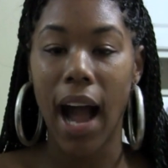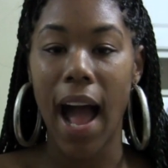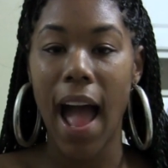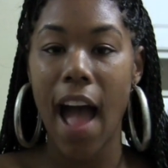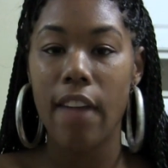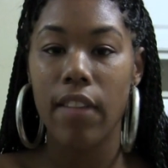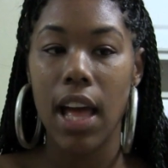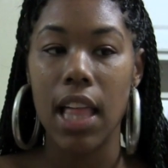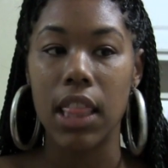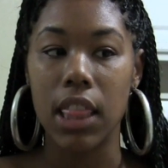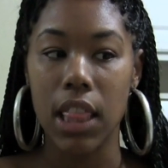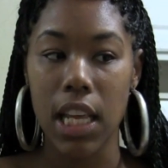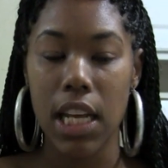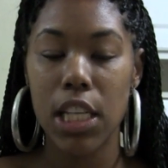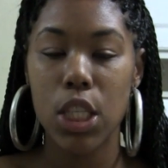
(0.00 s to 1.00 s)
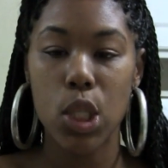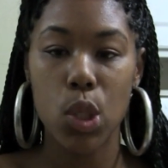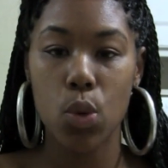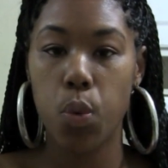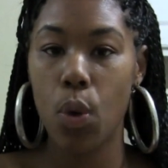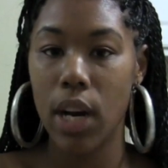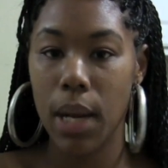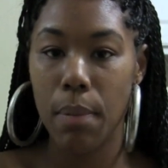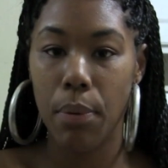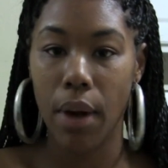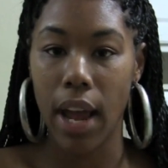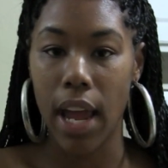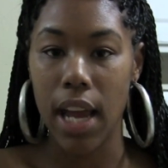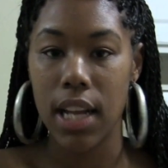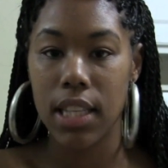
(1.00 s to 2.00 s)
I have at least 20
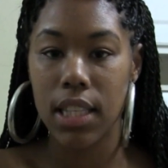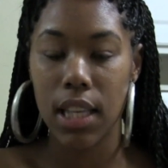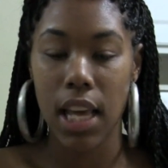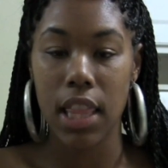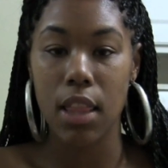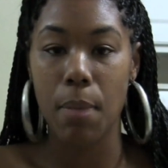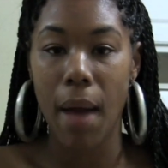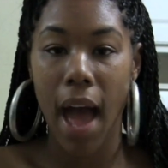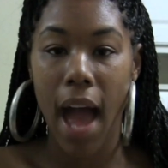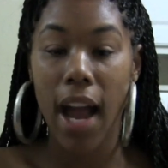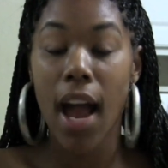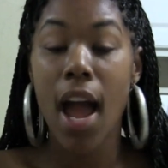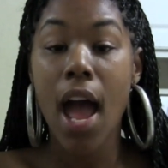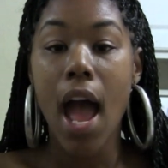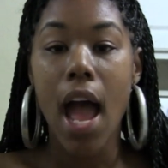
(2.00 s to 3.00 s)
braids in the back.